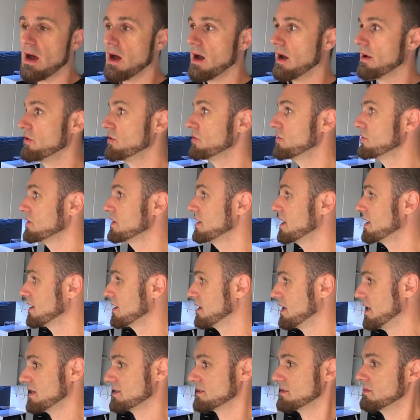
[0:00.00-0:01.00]
you could get a
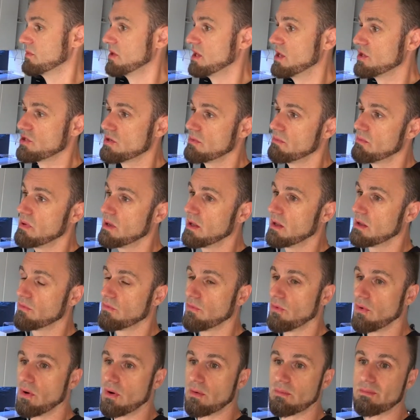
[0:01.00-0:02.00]
custom kitchen built
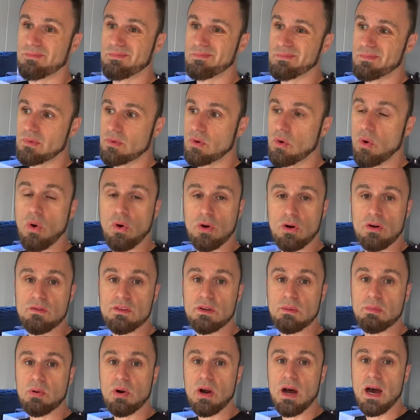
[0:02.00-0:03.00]
for quarter of
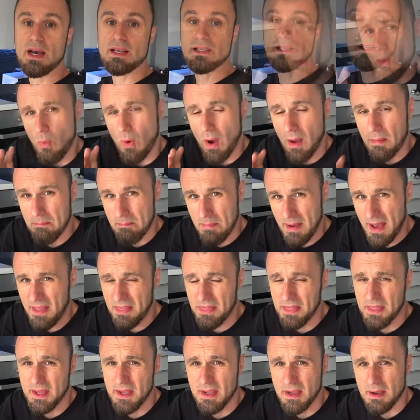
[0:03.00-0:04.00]
the price. One bad
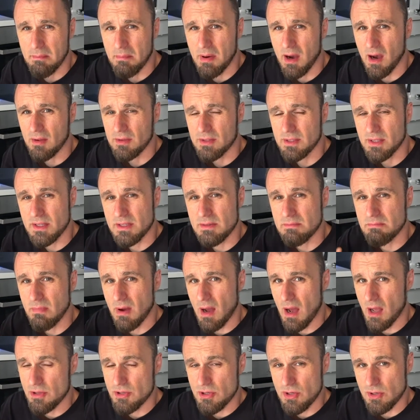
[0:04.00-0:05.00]
thing about this
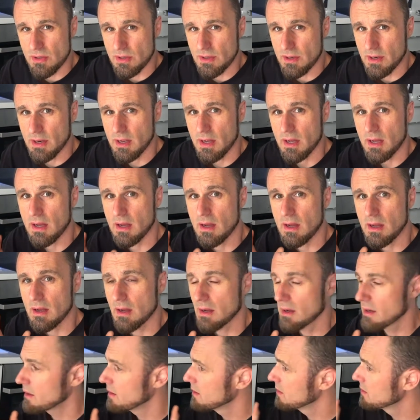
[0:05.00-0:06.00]
modular
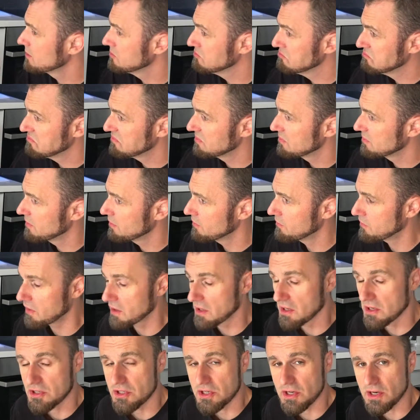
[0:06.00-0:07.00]

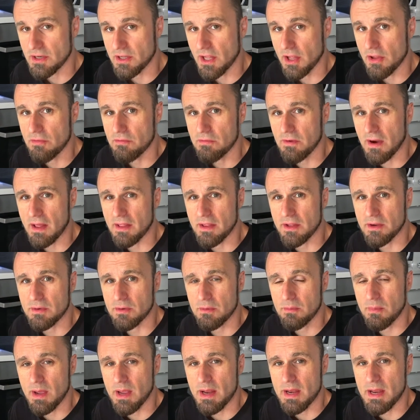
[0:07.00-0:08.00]
furniture that you find in
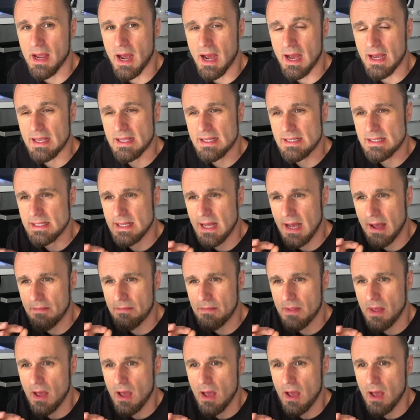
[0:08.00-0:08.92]
Romania is that